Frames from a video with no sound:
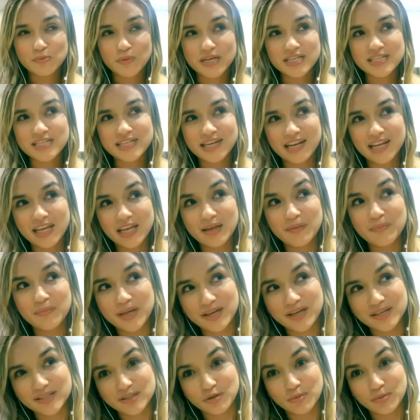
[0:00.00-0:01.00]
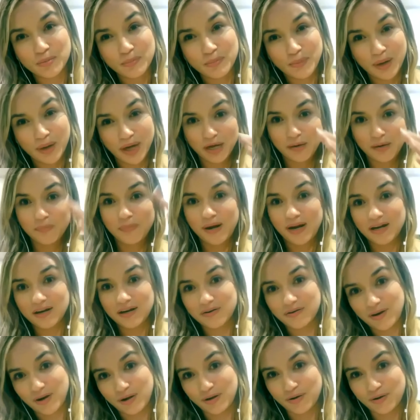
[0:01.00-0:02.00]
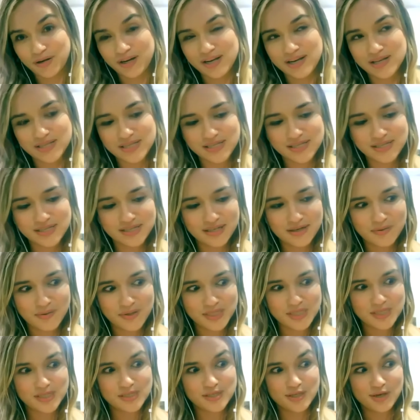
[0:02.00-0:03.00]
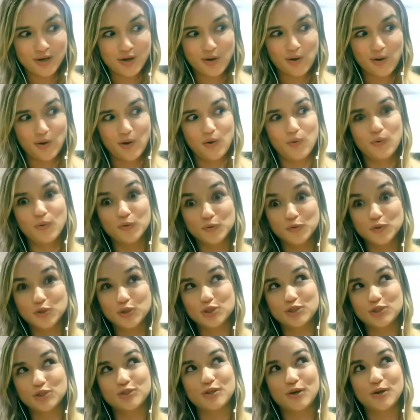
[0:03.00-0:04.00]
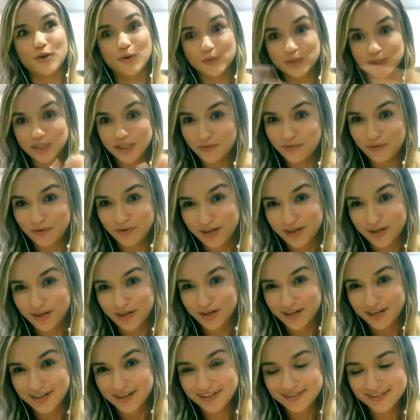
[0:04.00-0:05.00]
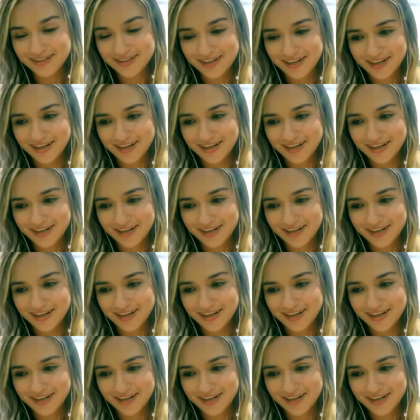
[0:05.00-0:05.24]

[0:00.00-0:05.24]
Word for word: Especially because of my background is was so, so different.